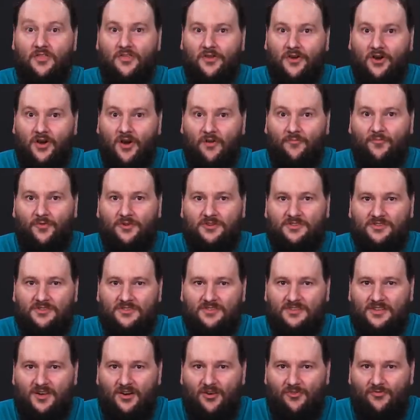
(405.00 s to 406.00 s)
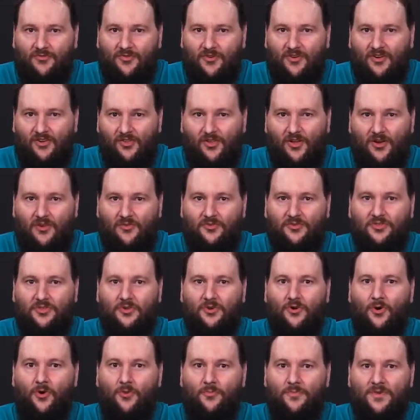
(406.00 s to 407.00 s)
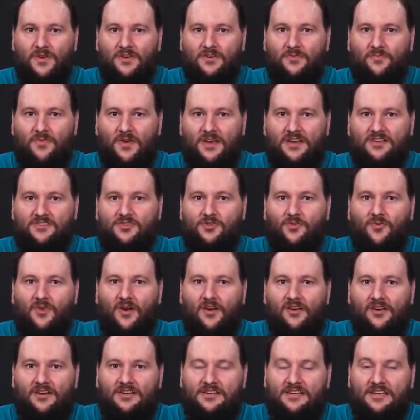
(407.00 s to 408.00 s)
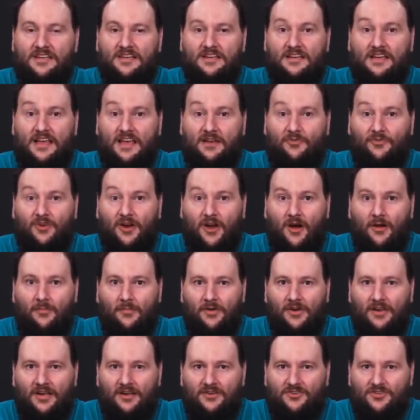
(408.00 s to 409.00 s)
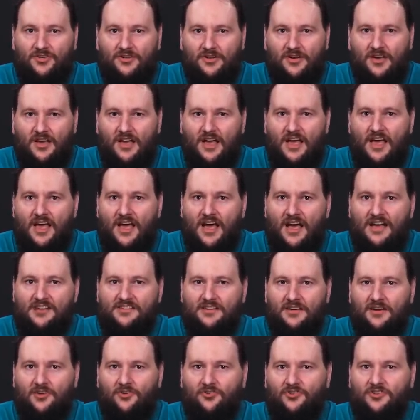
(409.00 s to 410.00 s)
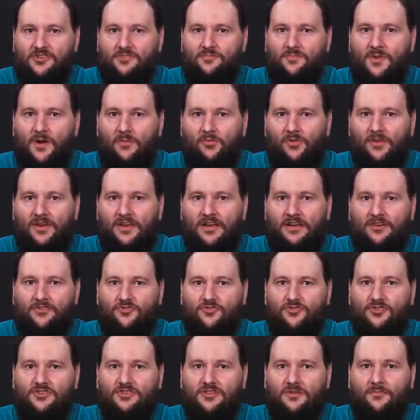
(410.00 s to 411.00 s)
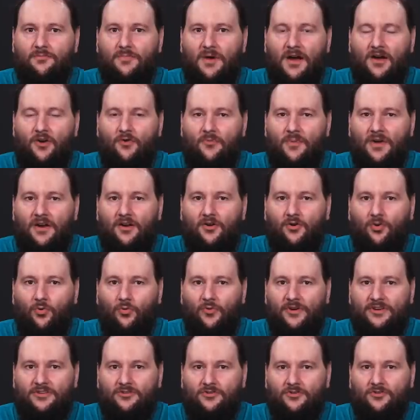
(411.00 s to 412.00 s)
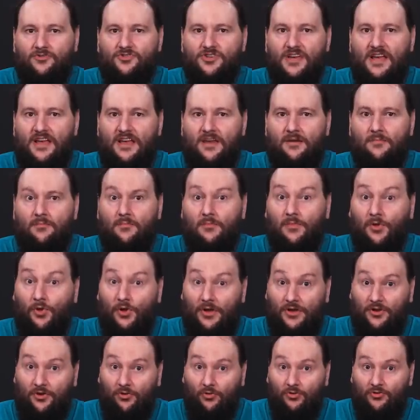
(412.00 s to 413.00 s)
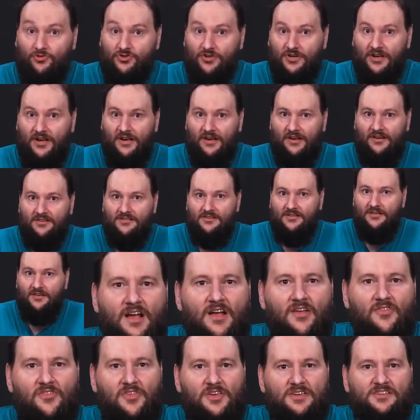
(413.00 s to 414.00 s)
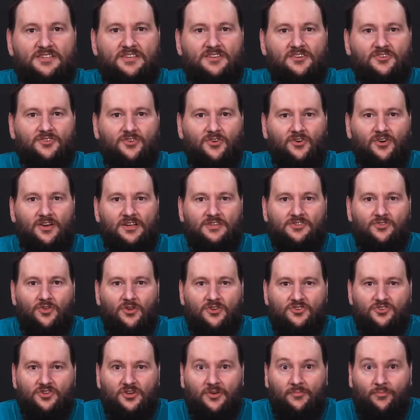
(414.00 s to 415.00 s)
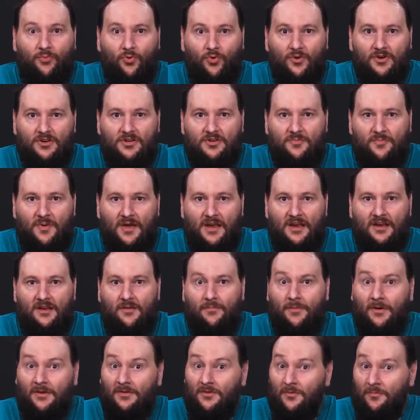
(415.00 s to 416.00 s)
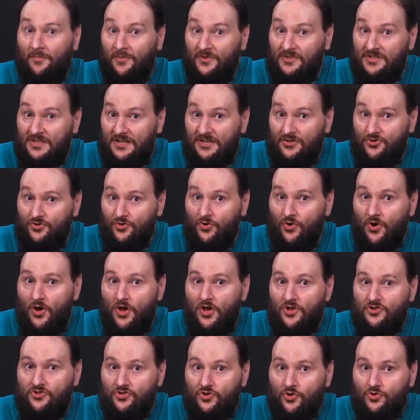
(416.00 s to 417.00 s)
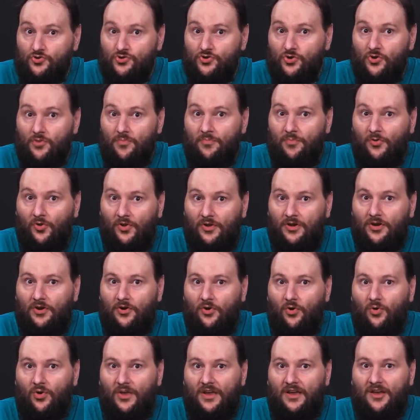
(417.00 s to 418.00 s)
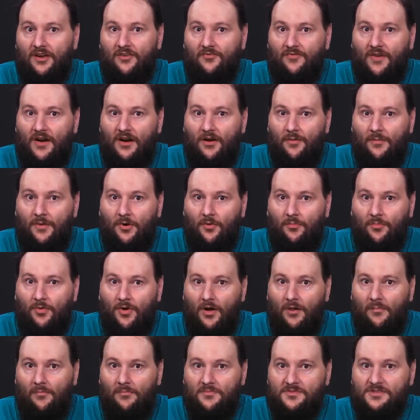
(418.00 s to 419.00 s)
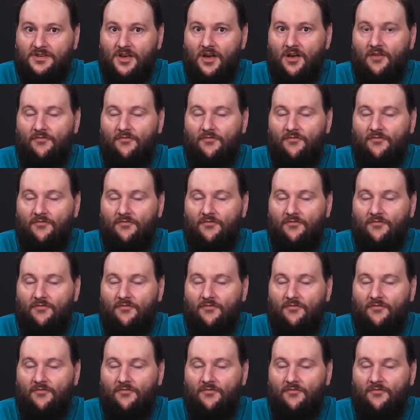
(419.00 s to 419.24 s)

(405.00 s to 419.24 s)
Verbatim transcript: The conference itself, along with the open debate surrounding DNA recombination, has increased public interest in biomedical research and molecular genetics. This, in turn, has launched an important debate about the potential social, political, and environmental problems